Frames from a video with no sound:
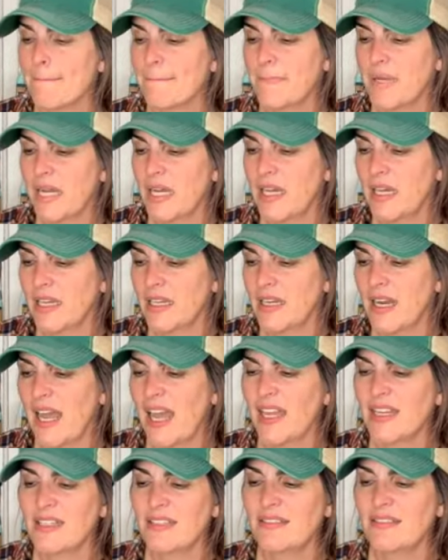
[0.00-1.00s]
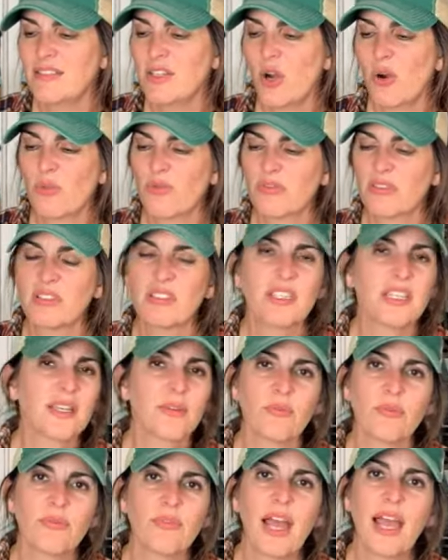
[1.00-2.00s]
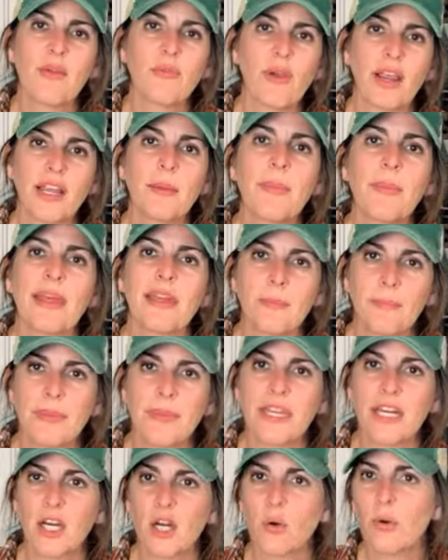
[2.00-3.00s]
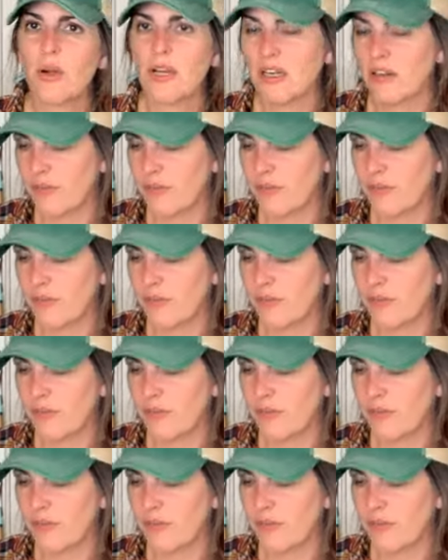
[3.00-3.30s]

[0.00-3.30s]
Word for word: but I don't really, I recommend a bigger one